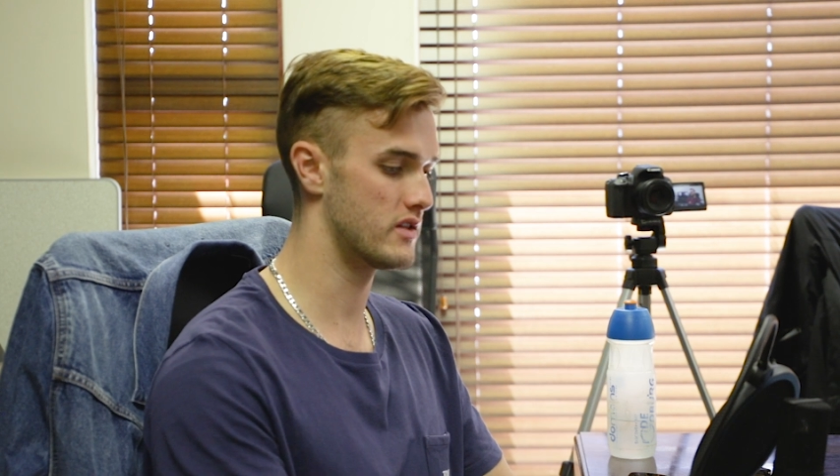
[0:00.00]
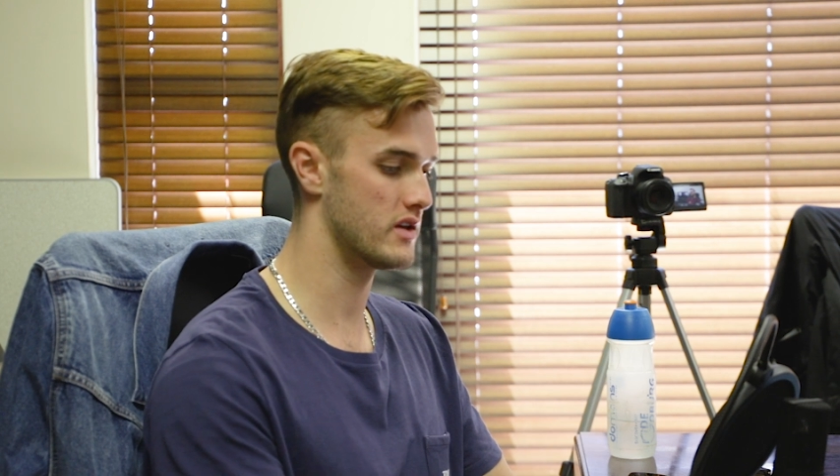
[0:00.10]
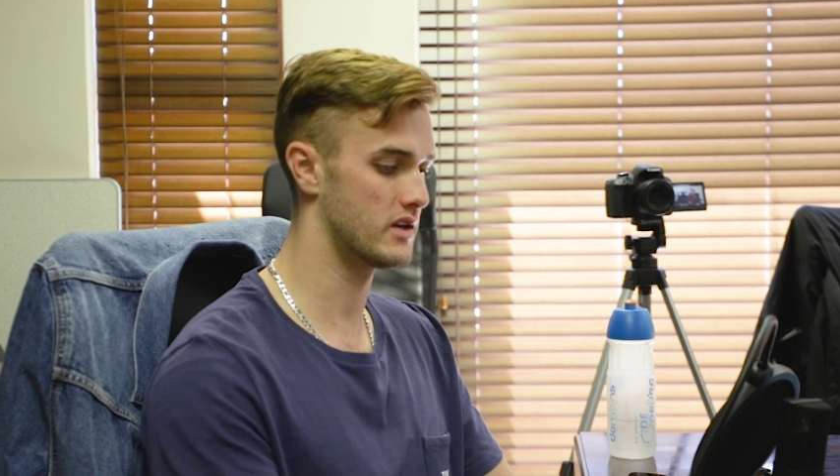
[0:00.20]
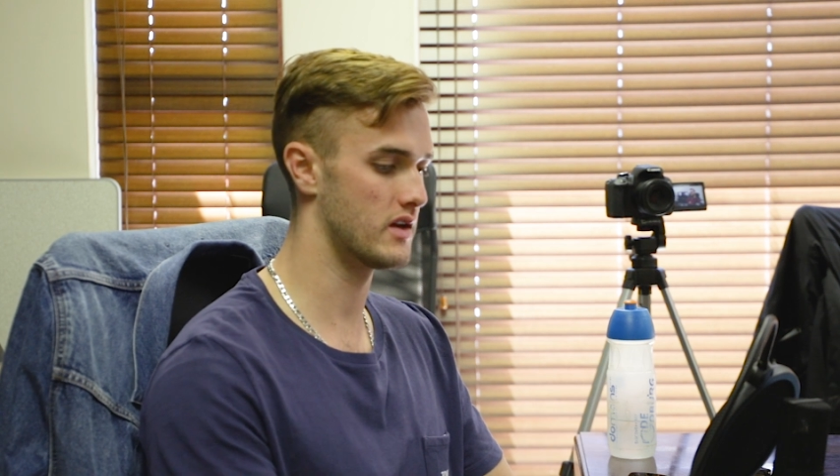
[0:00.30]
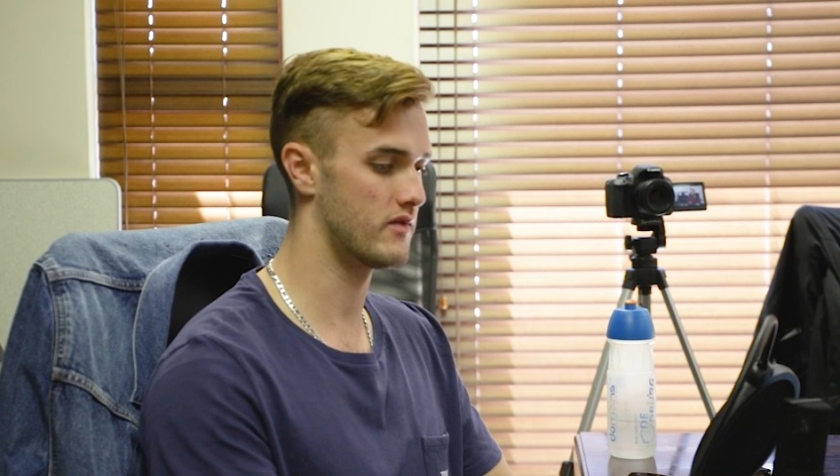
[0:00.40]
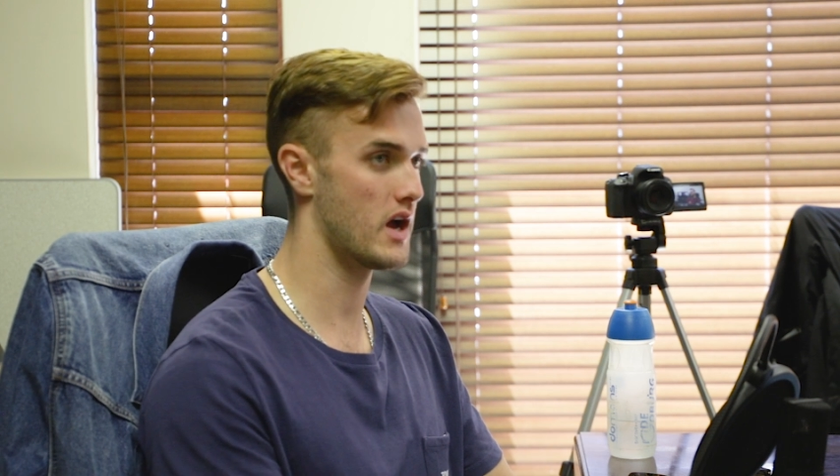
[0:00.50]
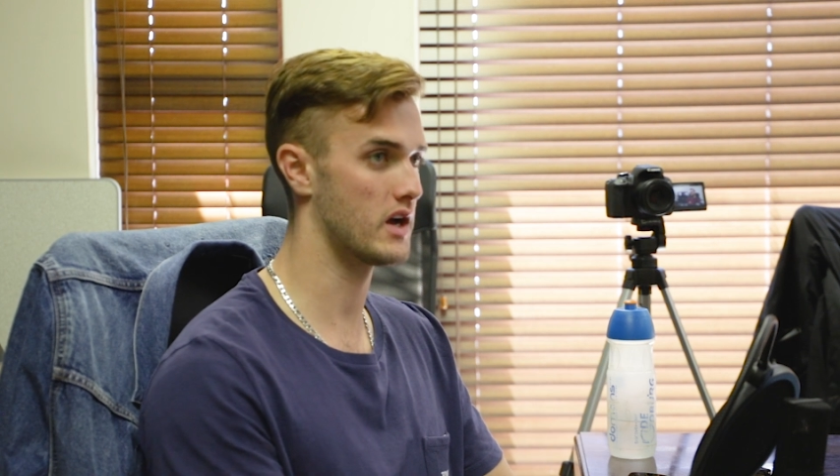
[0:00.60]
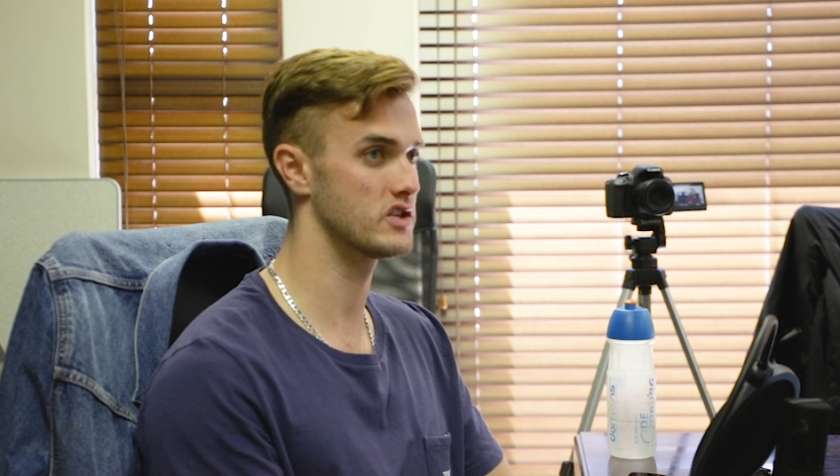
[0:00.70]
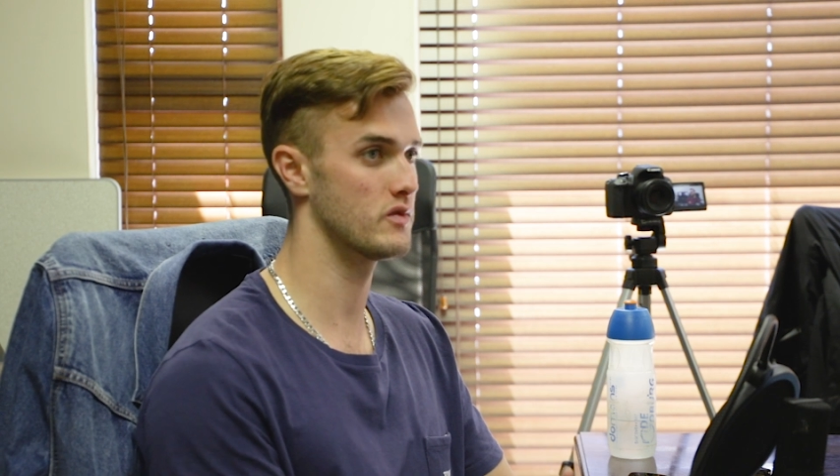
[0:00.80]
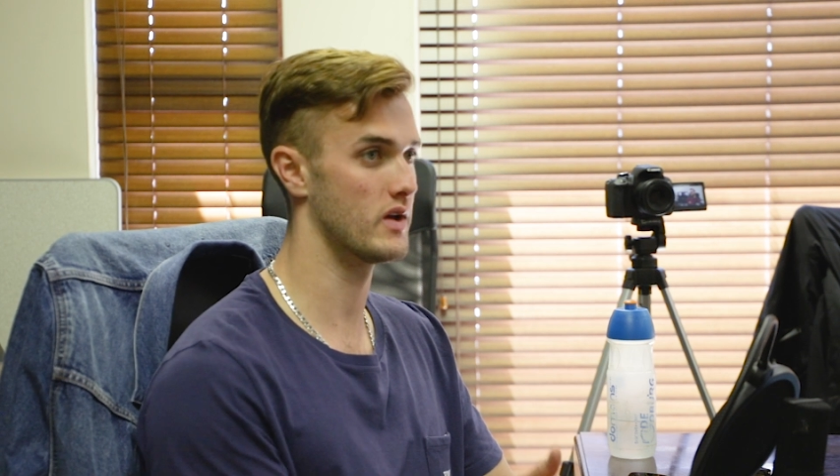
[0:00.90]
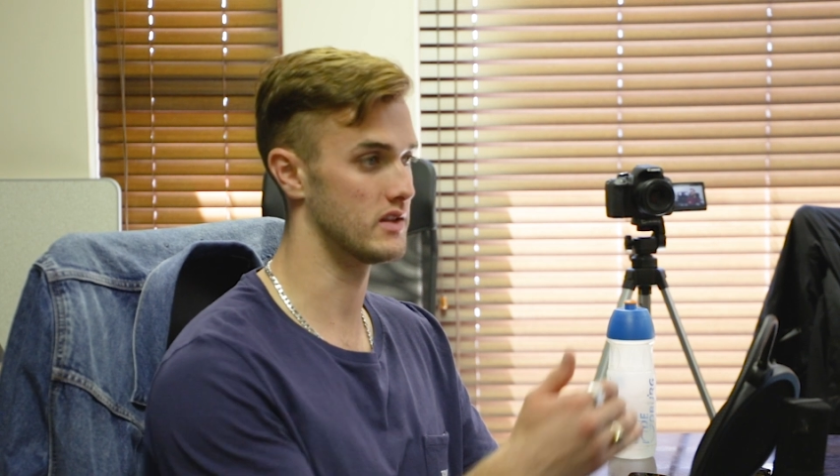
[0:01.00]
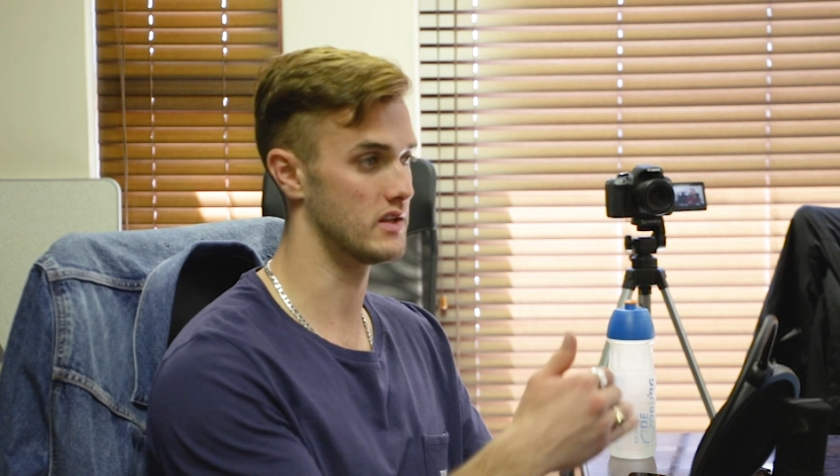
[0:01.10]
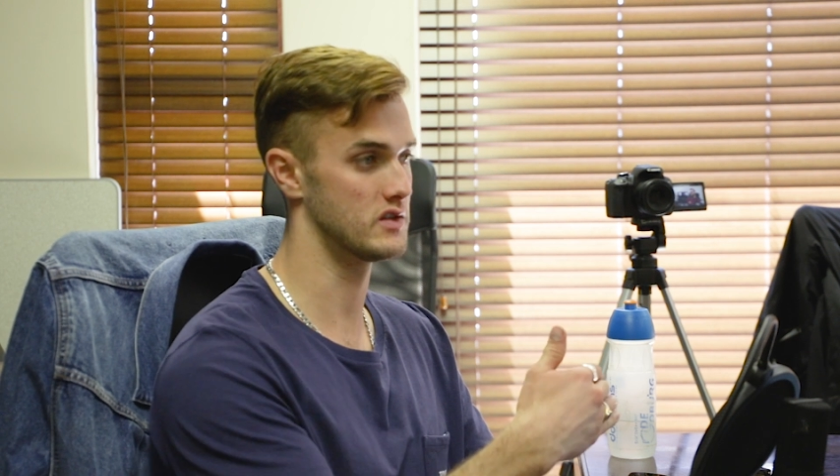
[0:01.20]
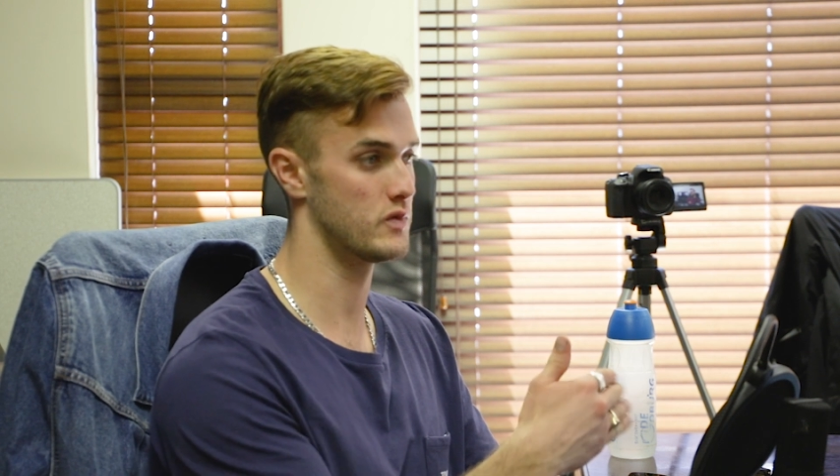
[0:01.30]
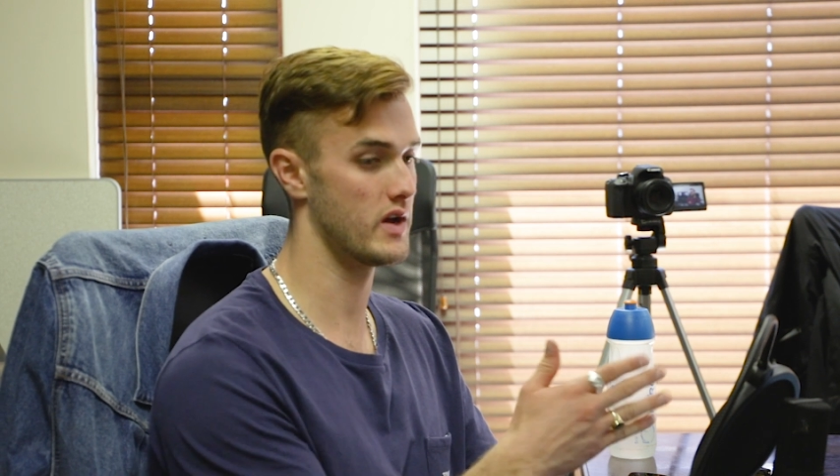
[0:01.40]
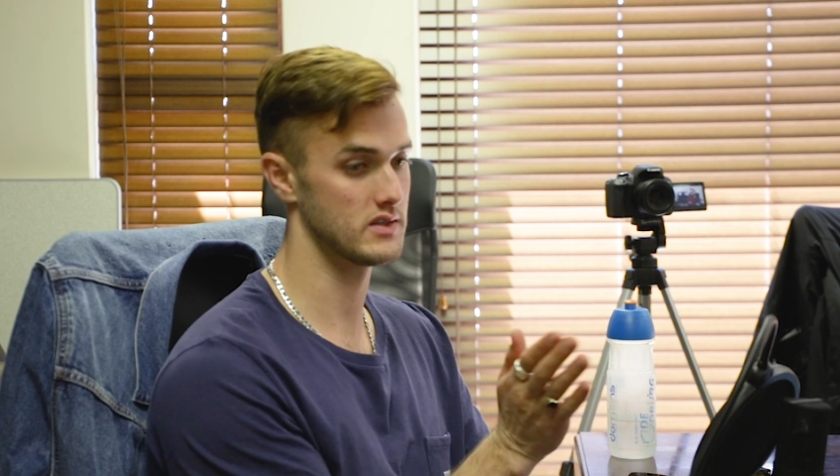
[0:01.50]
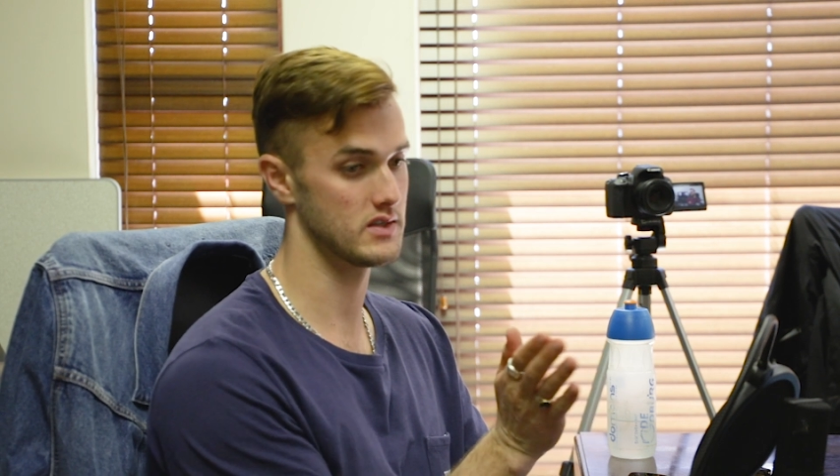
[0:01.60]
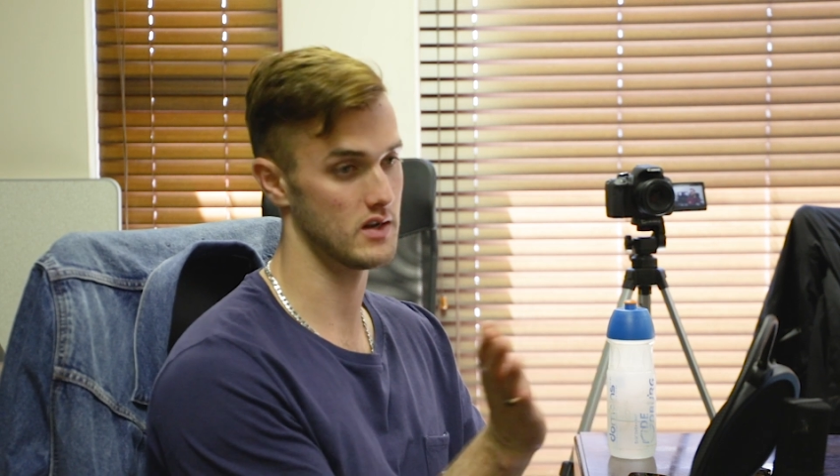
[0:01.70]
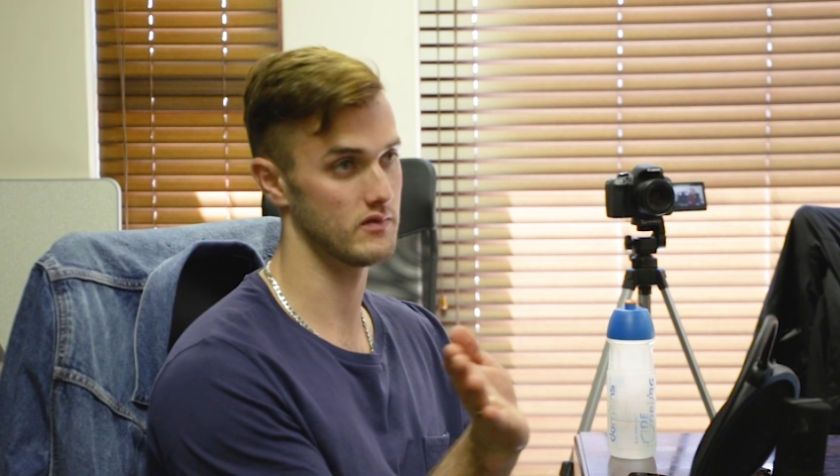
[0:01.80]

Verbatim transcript: think if I actually went this way instead